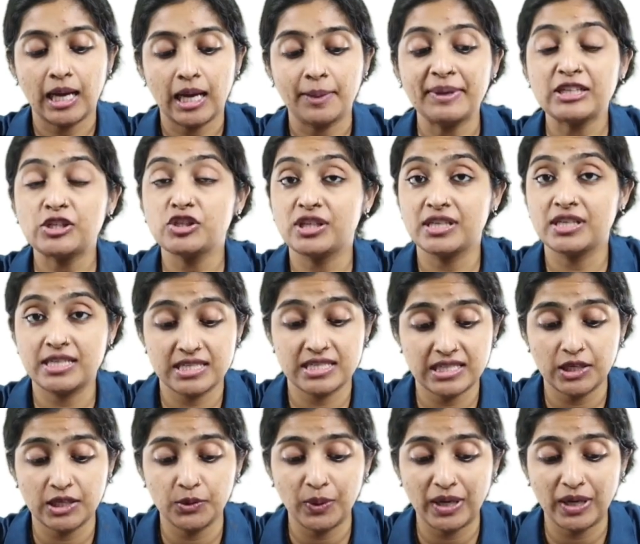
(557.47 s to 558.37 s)
Coming to the
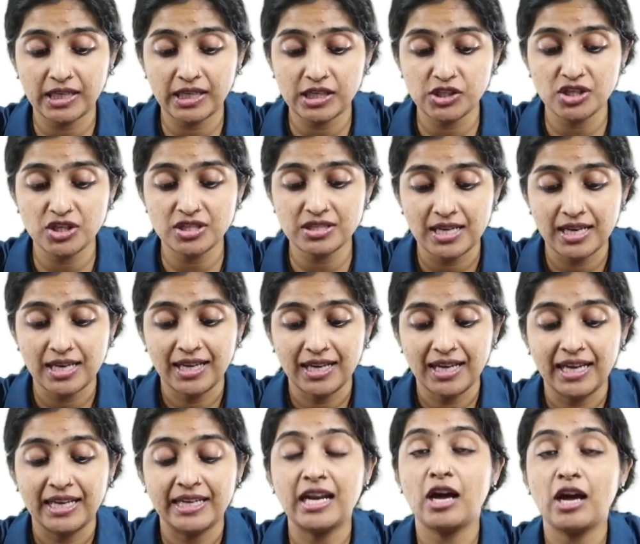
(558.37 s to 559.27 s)
disadvantages,
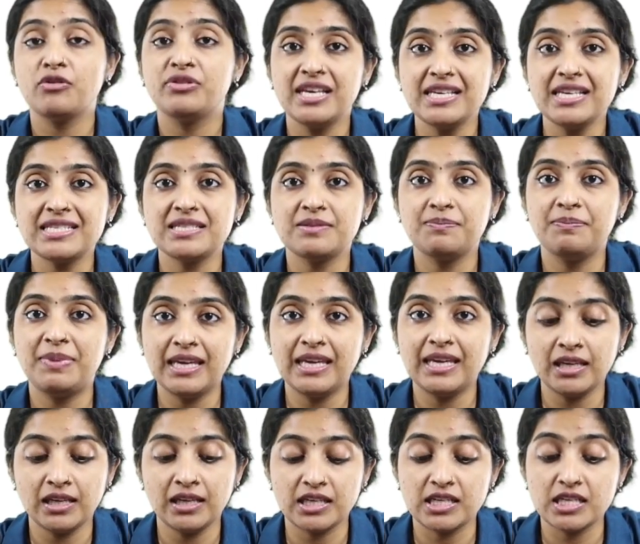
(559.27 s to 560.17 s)
now this
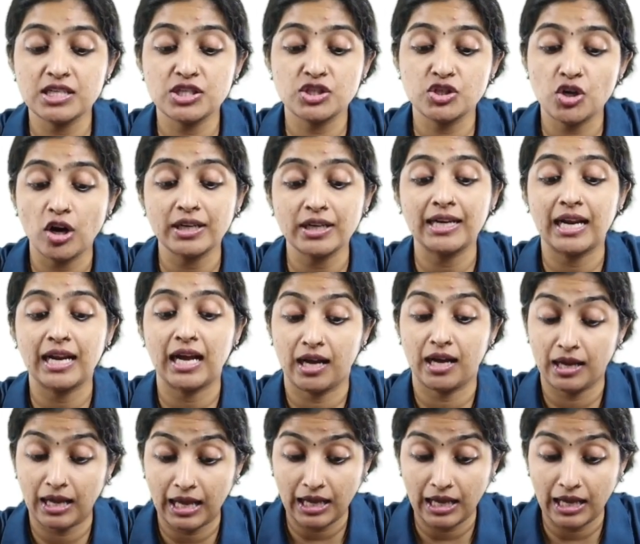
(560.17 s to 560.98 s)
being, it is not a